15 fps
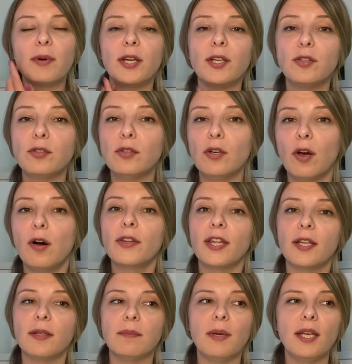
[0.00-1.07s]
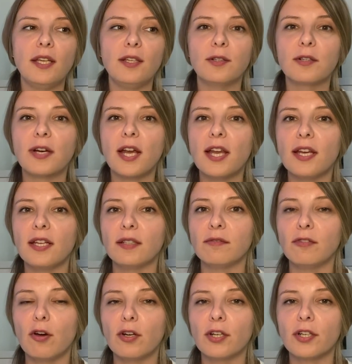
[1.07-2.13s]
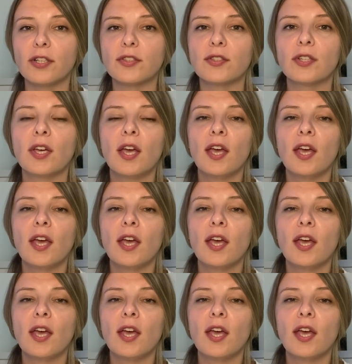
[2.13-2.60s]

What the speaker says: I do know that many Ukrainian vloggers